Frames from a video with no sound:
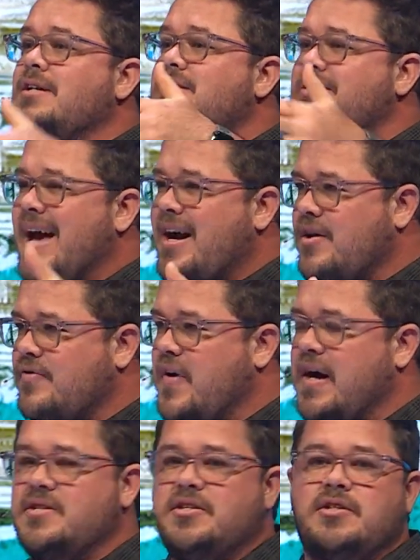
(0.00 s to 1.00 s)

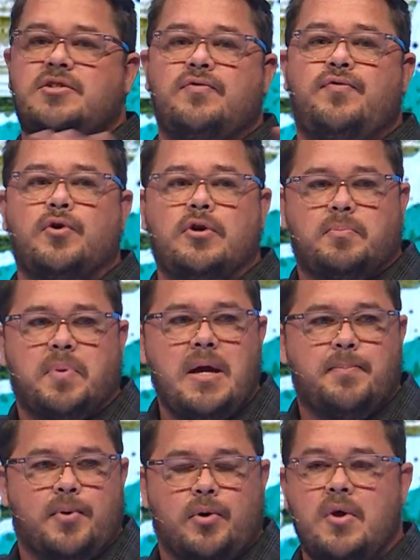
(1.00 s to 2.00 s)
sacrifices for the
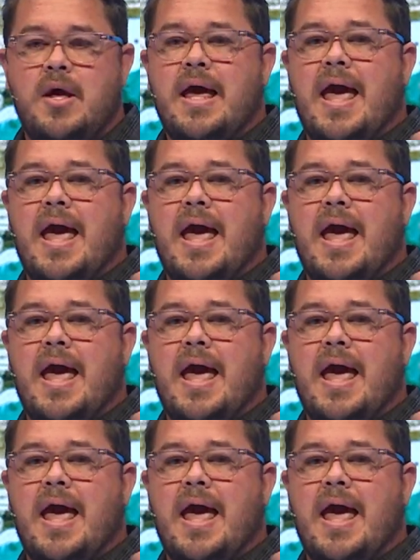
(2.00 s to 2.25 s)
people.